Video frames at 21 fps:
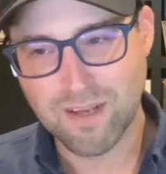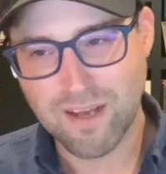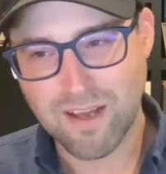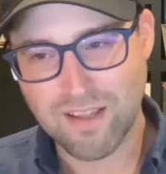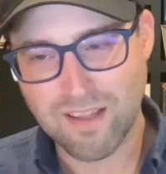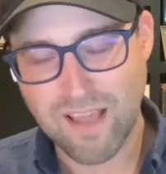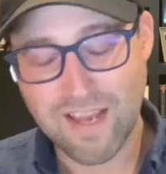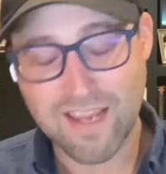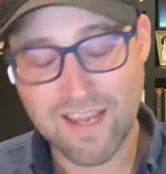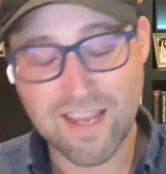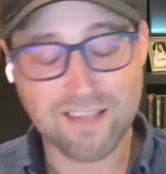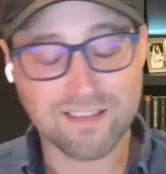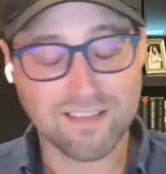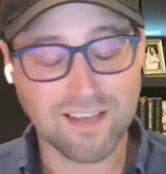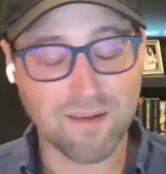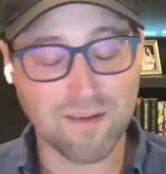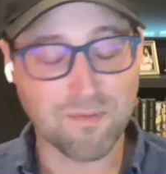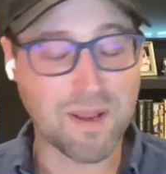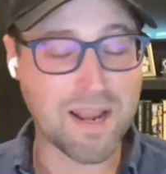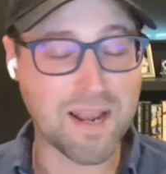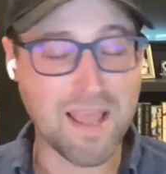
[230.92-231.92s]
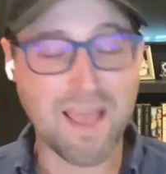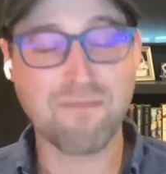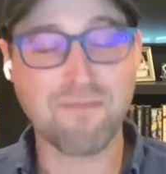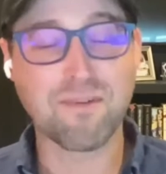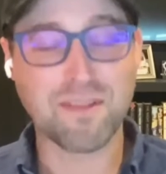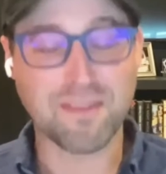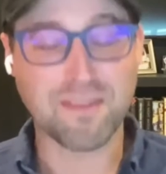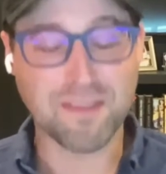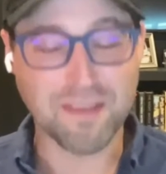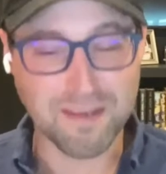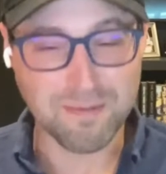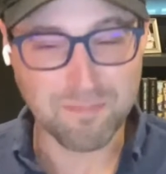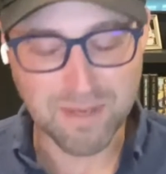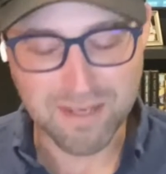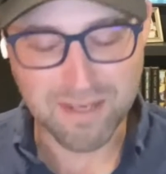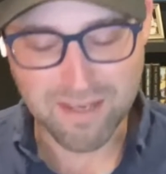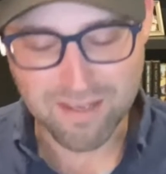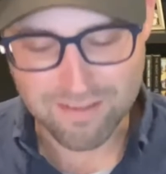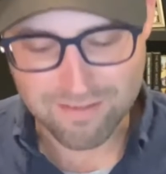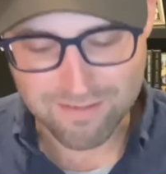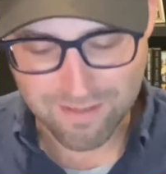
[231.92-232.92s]
I can't say I read everything
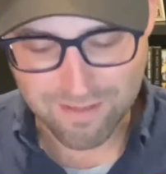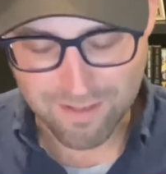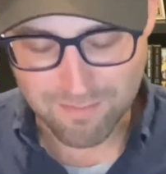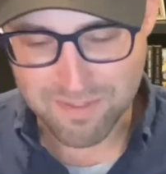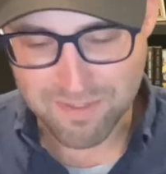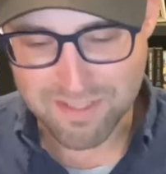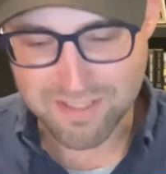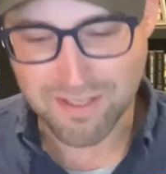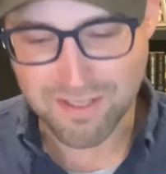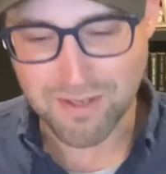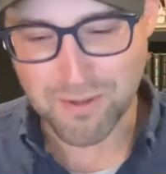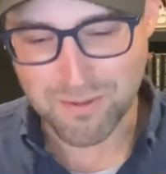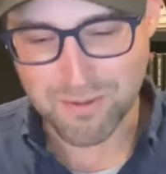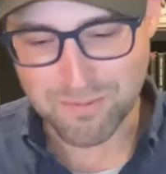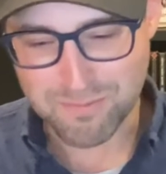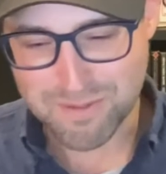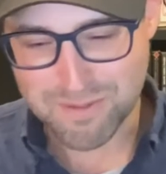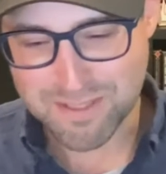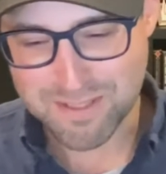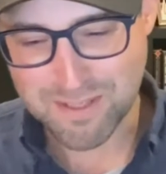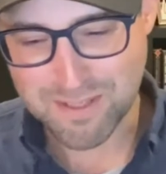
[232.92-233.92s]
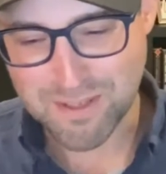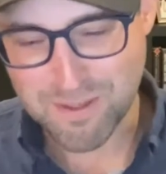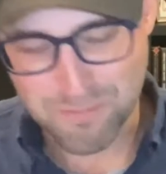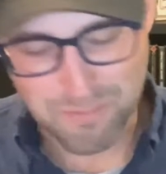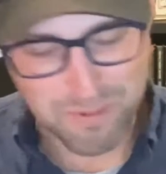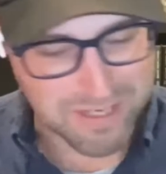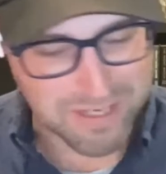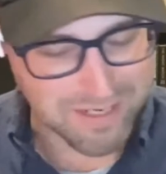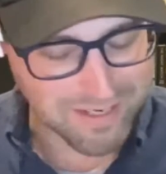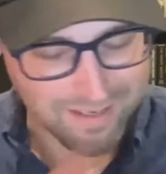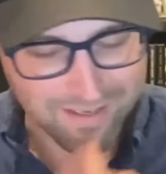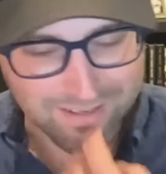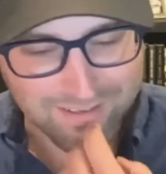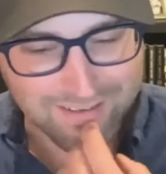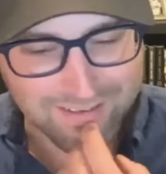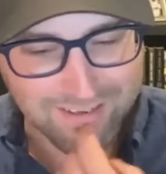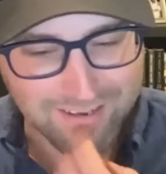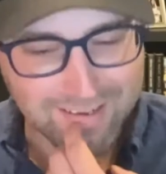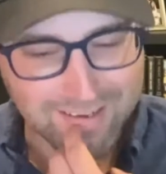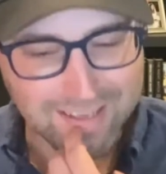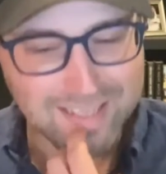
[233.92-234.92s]
because I'm still reading.
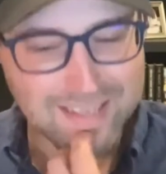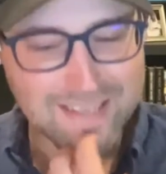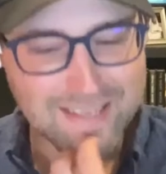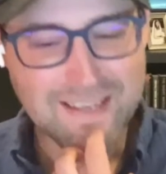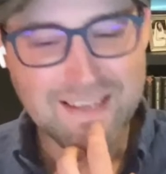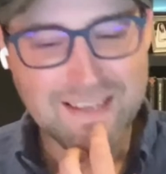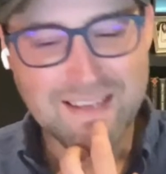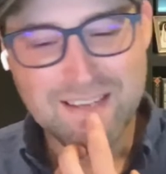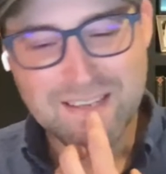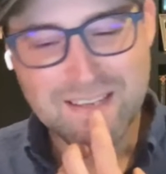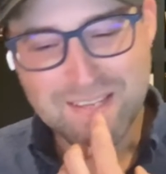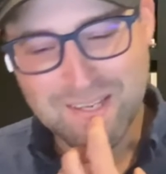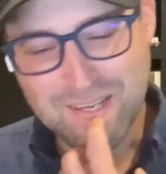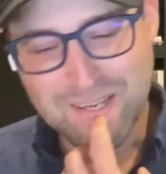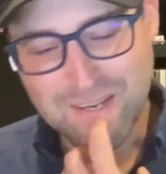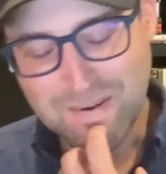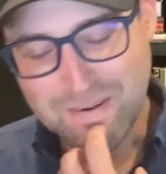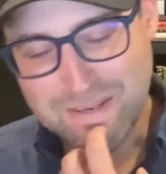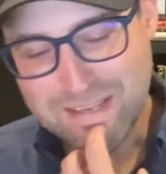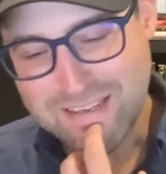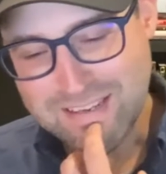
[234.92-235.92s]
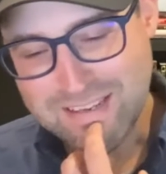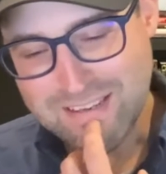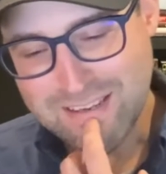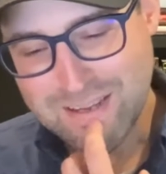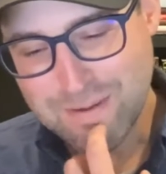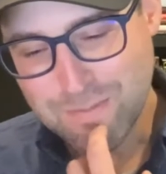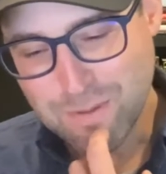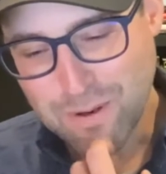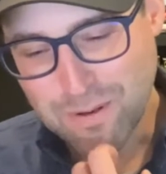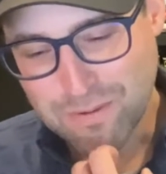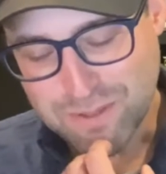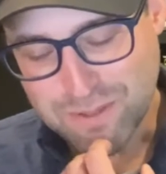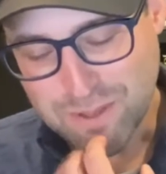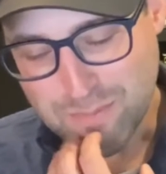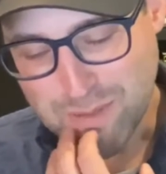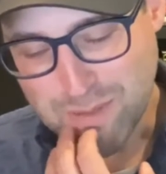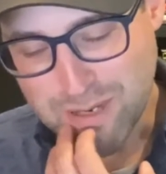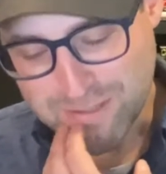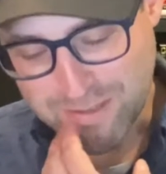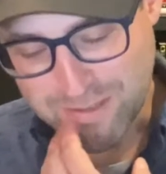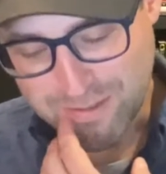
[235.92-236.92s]
He wrote so much.